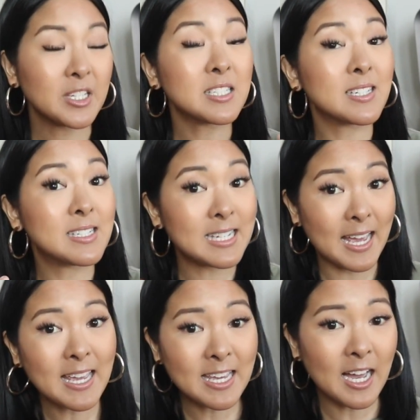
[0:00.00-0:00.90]

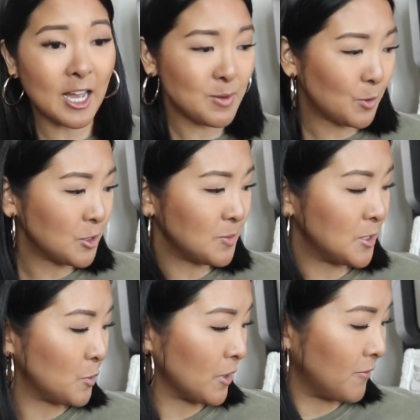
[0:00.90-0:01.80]
today I'm going to be
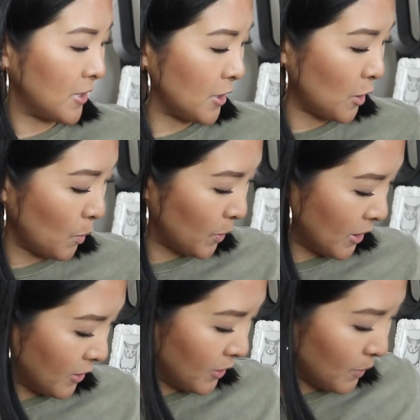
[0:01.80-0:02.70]
doing a video
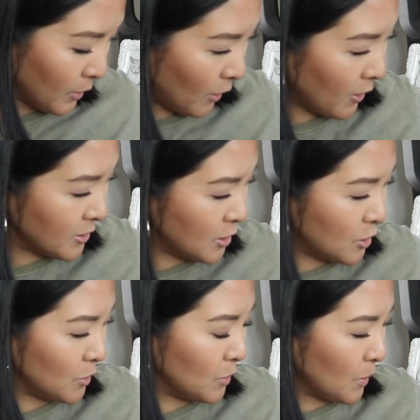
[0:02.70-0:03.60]
with regards
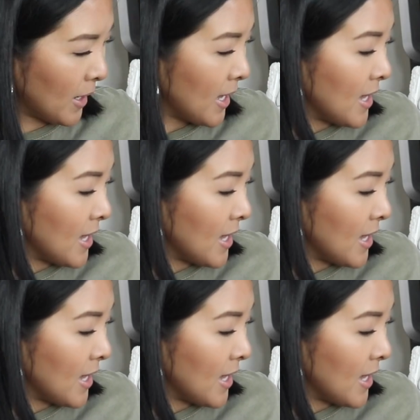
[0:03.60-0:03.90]
to